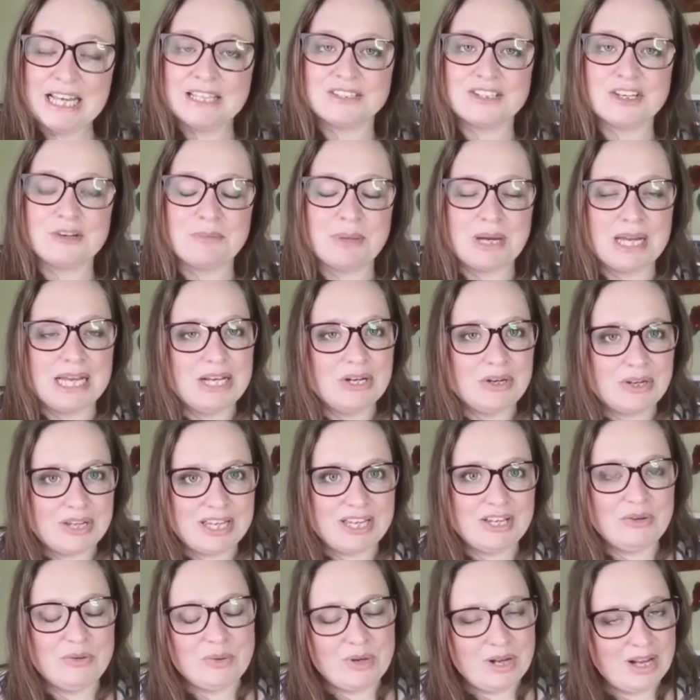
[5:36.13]
So by
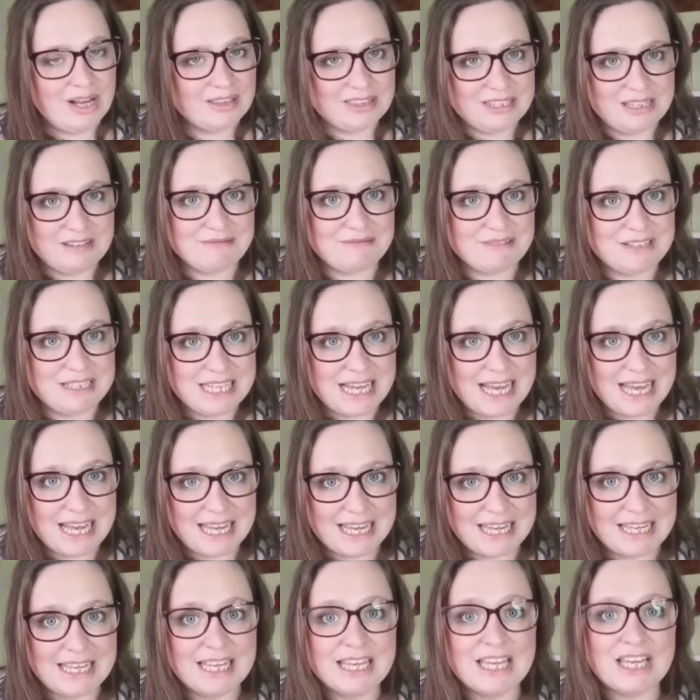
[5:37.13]
looking at your garden every
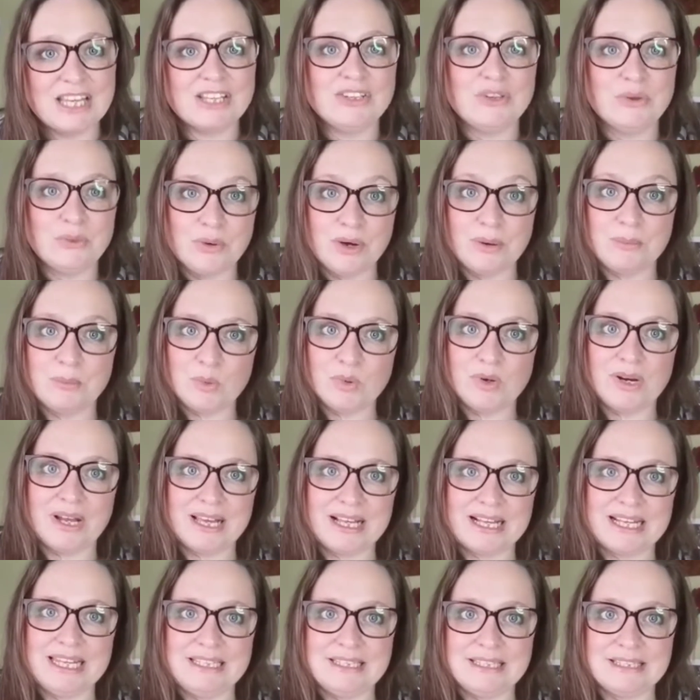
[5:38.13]
day, you are more
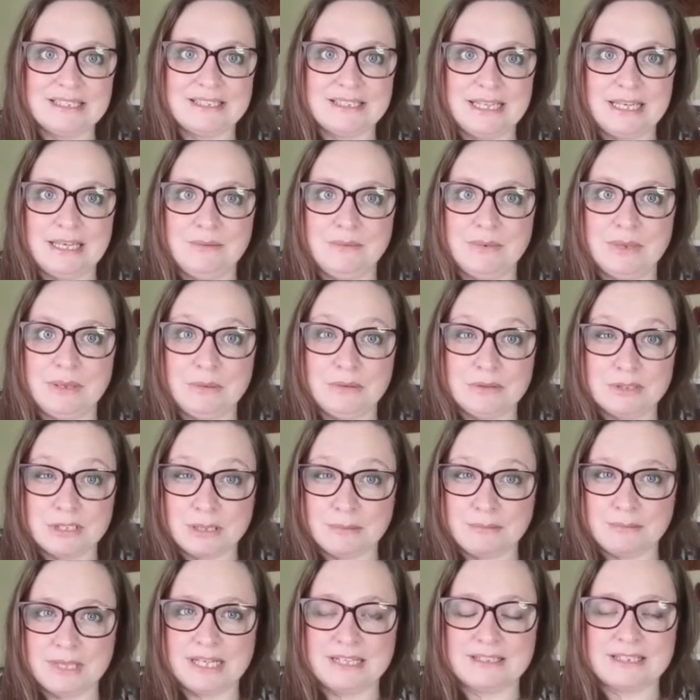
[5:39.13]
likely to see when
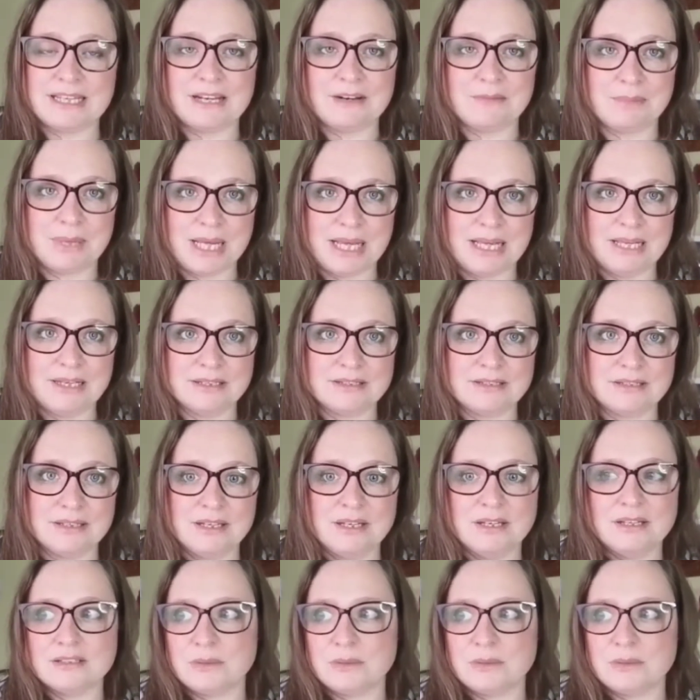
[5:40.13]
something's out of place.